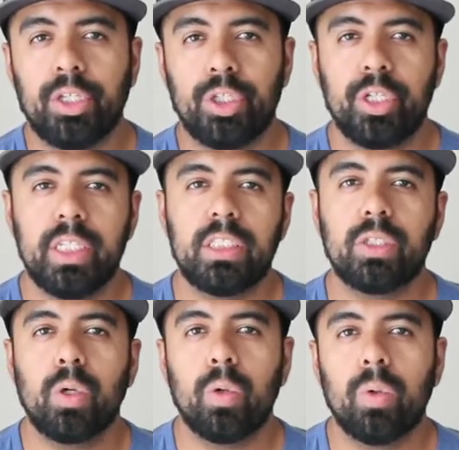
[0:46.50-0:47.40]
you need to
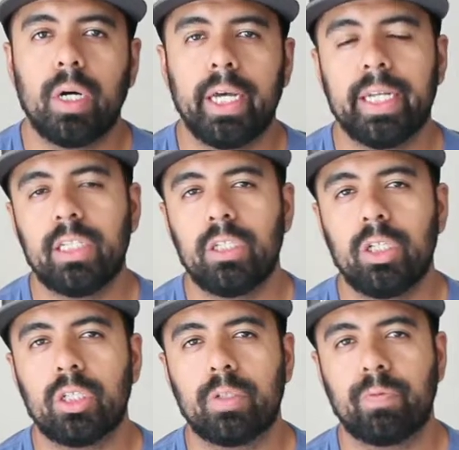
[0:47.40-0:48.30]
go ahead and
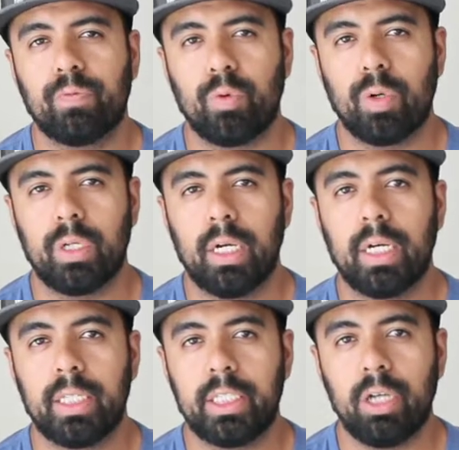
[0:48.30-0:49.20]
look for
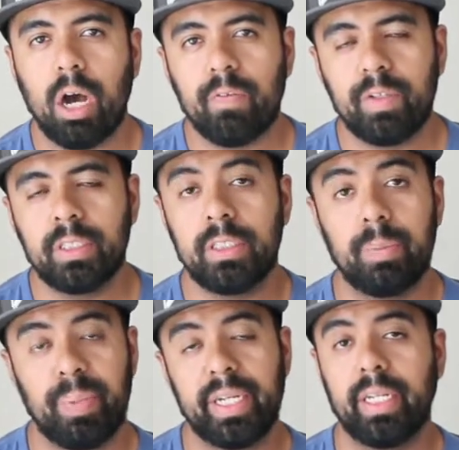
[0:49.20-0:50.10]
the office
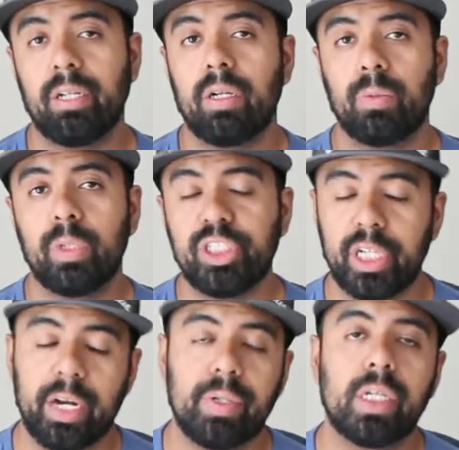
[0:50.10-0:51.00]
depending on which
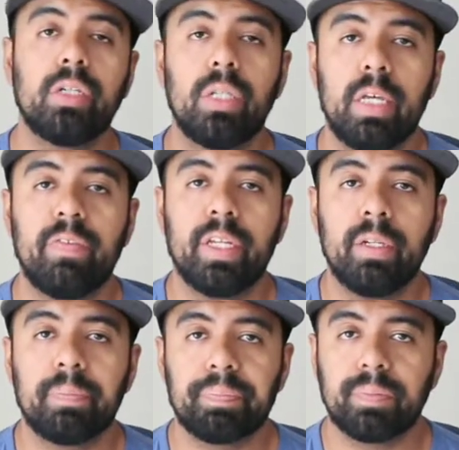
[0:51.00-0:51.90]
area you live
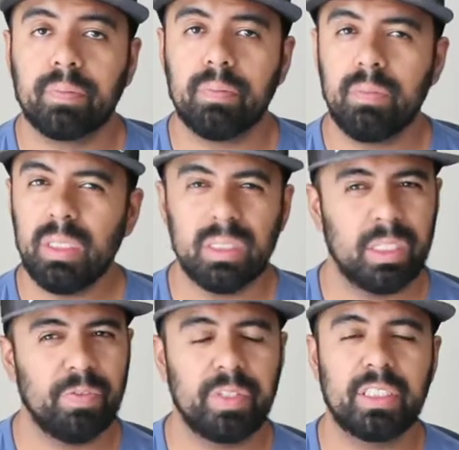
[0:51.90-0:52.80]
in.
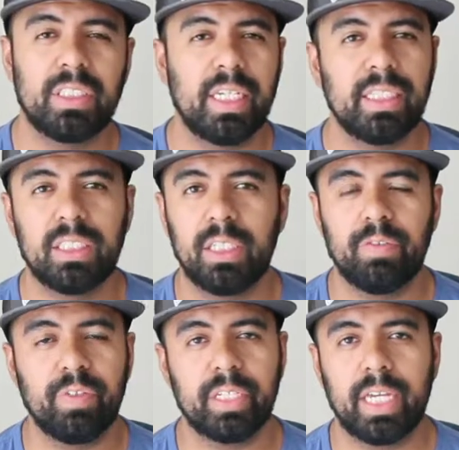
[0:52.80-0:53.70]
Different states,
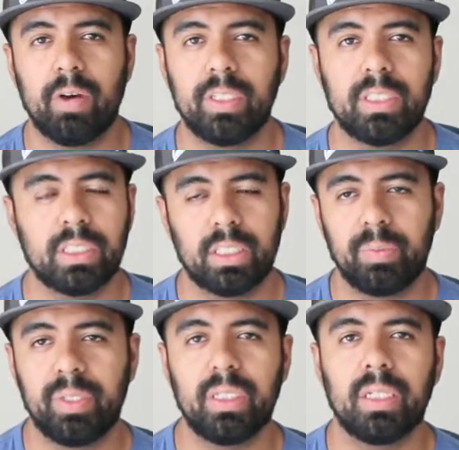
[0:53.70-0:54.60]
different counties is going
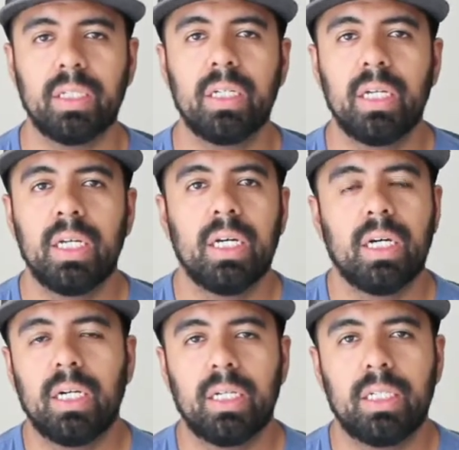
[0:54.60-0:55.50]
to be a
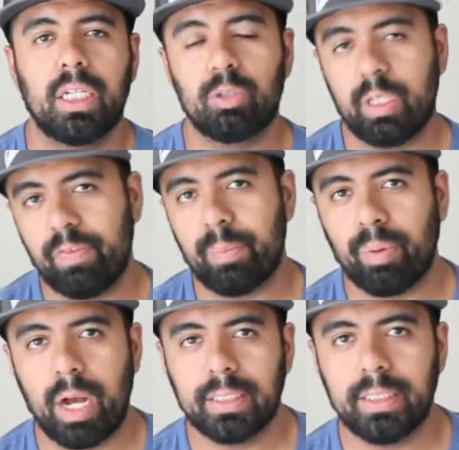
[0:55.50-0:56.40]
little different
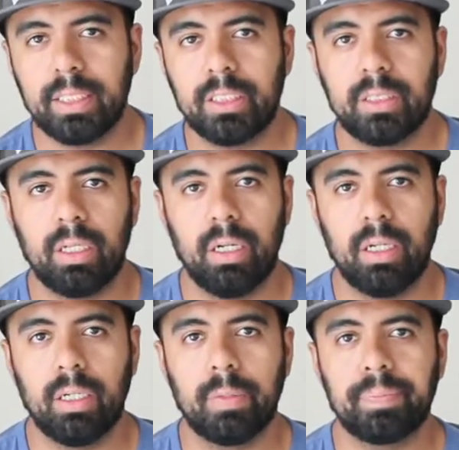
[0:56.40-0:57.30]
process,
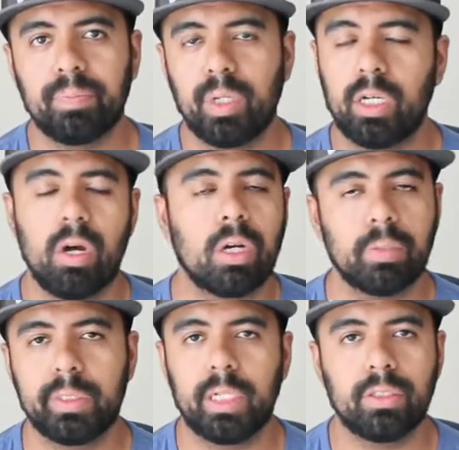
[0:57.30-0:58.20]
but it all
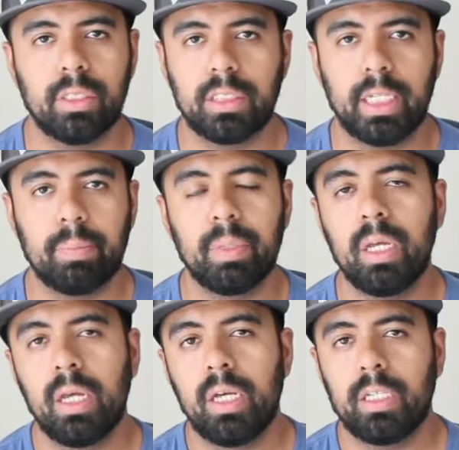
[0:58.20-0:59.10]
comes down to the same.
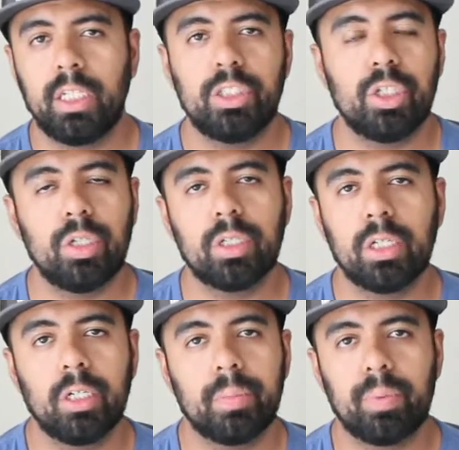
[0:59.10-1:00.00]
You need to
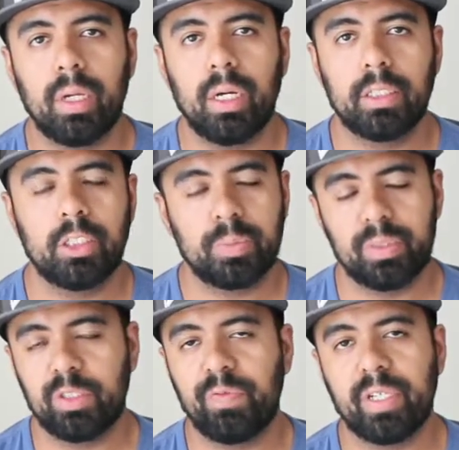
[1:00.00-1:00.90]
look up in your
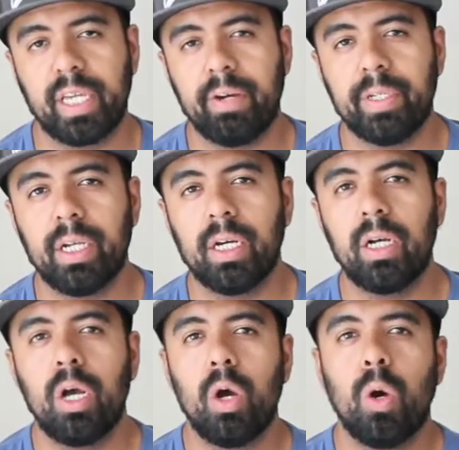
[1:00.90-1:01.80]
specific area